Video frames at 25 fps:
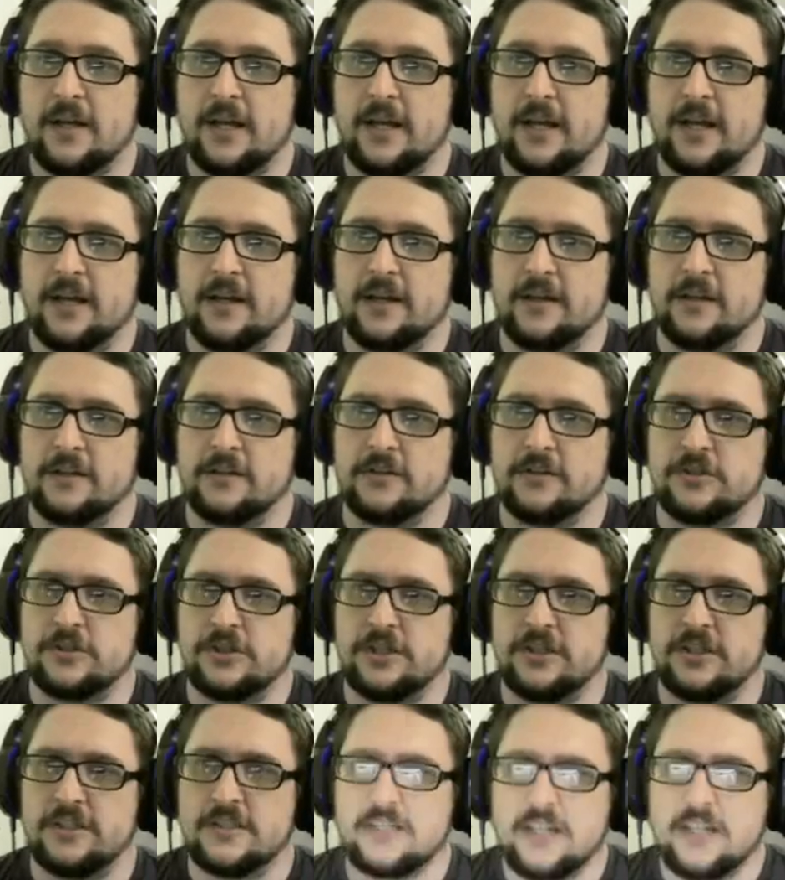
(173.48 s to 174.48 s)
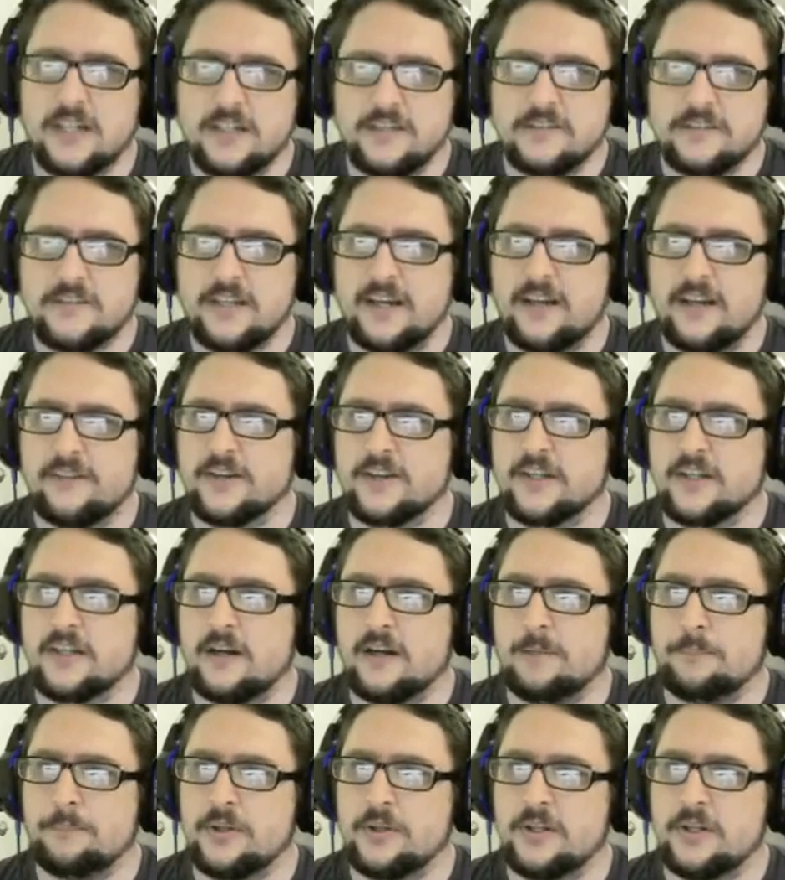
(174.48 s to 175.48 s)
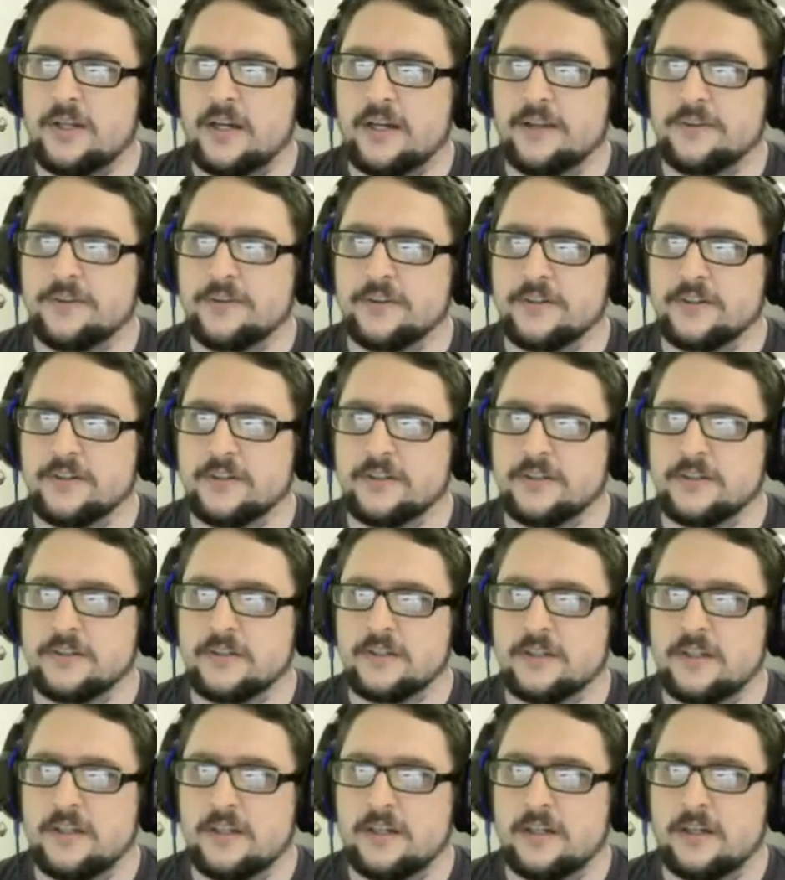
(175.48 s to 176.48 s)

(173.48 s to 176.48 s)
And she does have a couple other